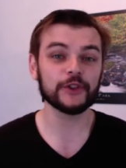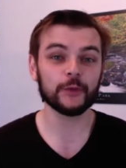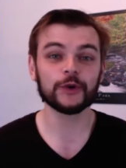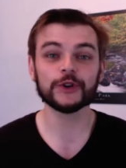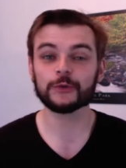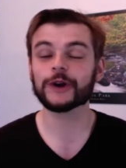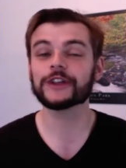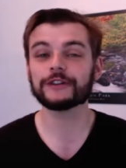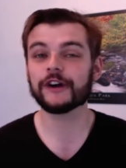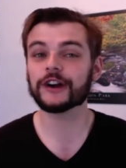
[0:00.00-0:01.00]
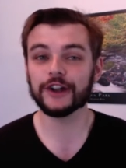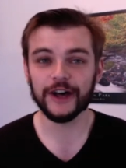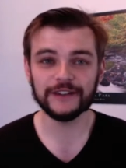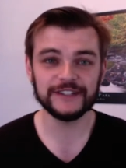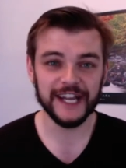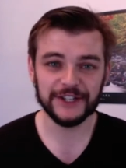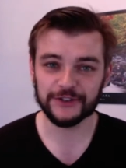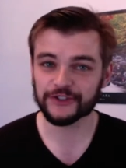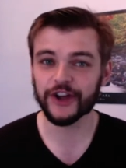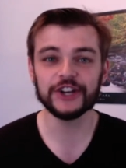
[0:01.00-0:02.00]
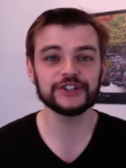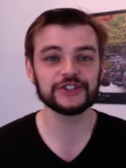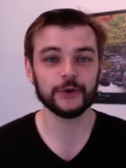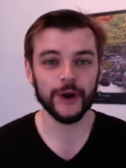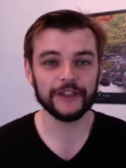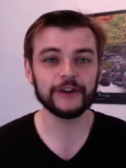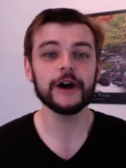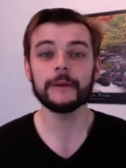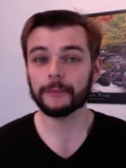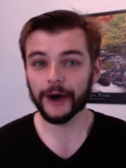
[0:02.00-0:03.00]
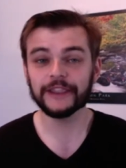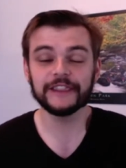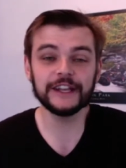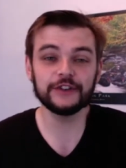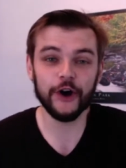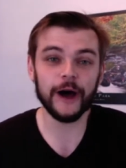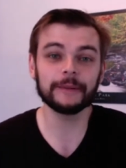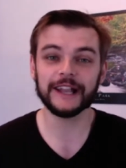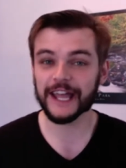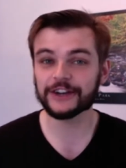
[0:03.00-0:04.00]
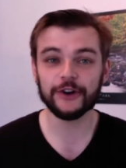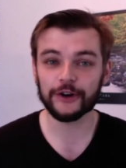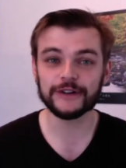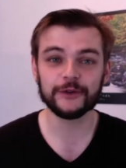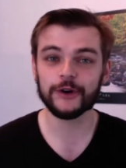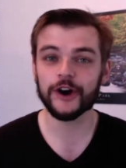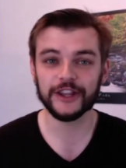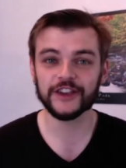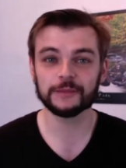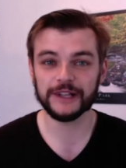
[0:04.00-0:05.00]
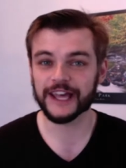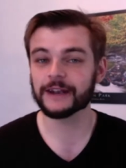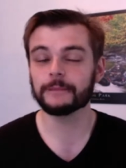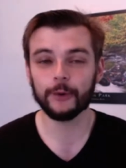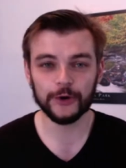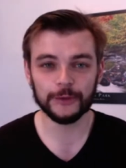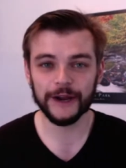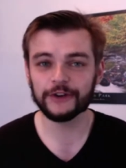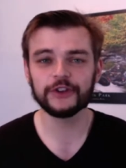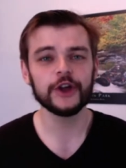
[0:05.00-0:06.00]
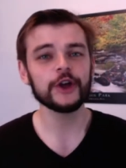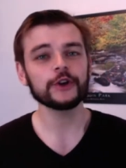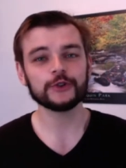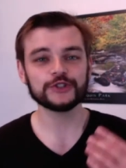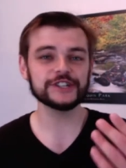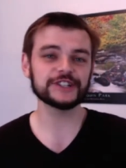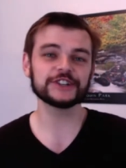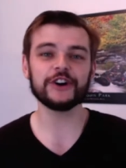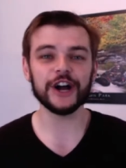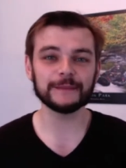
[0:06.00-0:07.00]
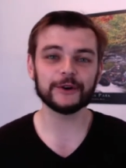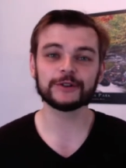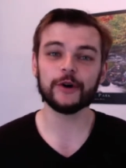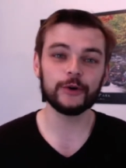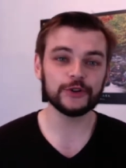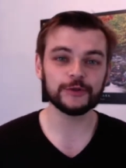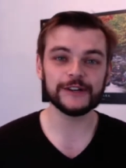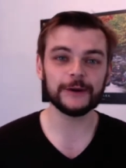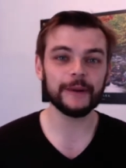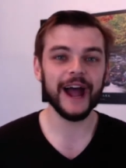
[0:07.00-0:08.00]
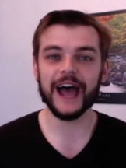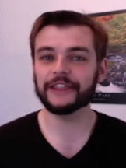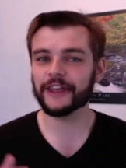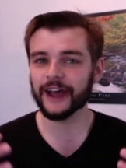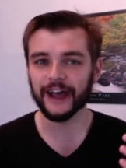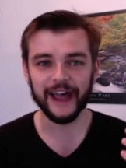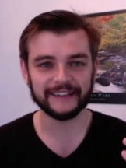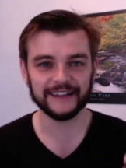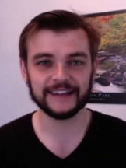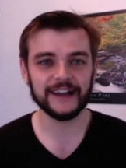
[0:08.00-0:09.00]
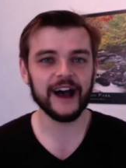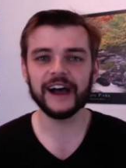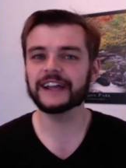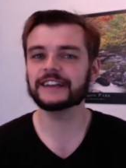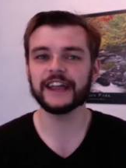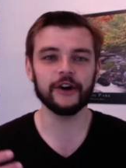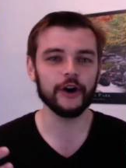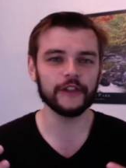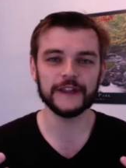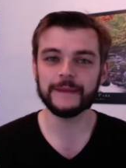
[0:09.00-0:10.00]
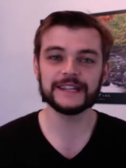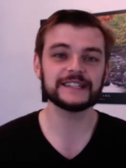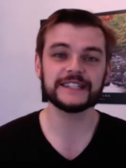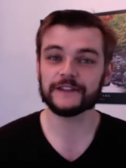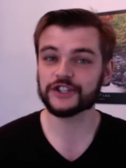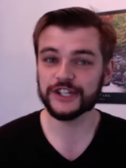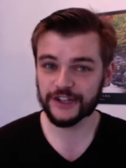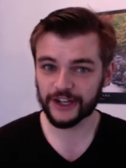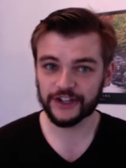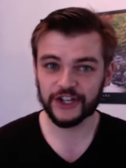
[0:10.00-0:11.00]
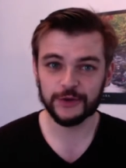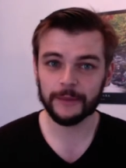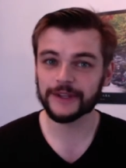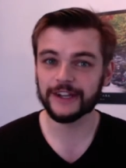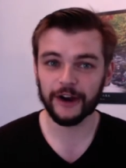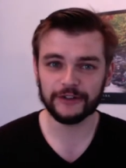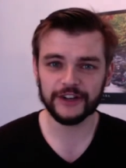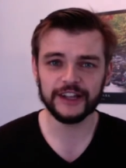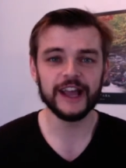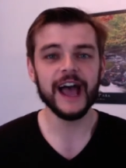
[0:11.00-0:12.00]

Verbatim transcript: of the world where there are a lot of dangers, not just the weather, but the top land carnivore on this planet, polar bears. So she's going to talk about her own career path uh, as a guide and all the amazing stuff she's gotten to do up in the Arctic,